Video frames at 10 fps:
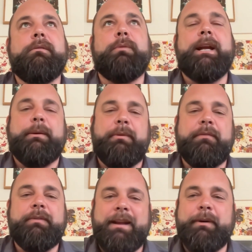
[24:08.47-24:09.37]
right now
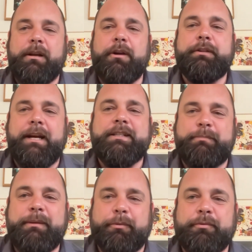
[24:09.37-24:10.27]
we've had about 100,000
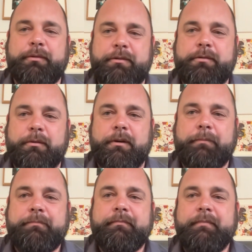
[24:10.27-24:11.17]
people through the tour.
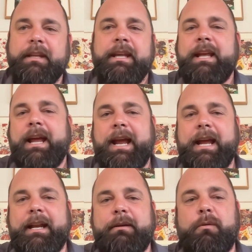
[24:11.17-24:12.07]

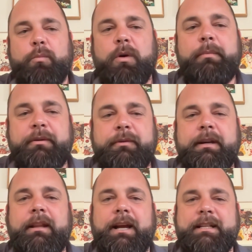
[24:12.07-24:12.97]
And what we
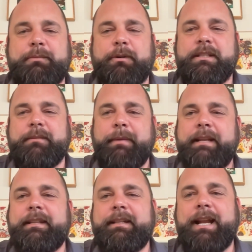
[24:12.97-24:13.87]
realized was the
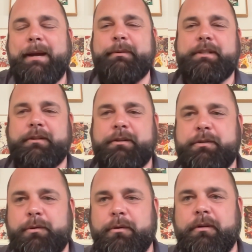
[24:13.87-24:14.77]
main thing that happens on the
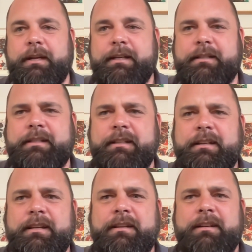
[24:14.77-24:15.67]
tour is,
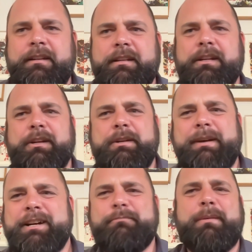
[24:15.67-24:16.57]
you
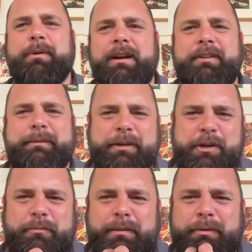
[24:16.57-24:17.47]
might not remember everything, but
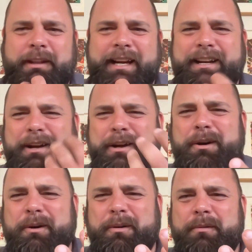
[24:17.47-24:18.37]
you remember like,
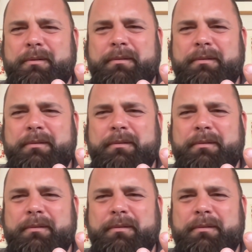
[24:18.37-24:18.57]
oh,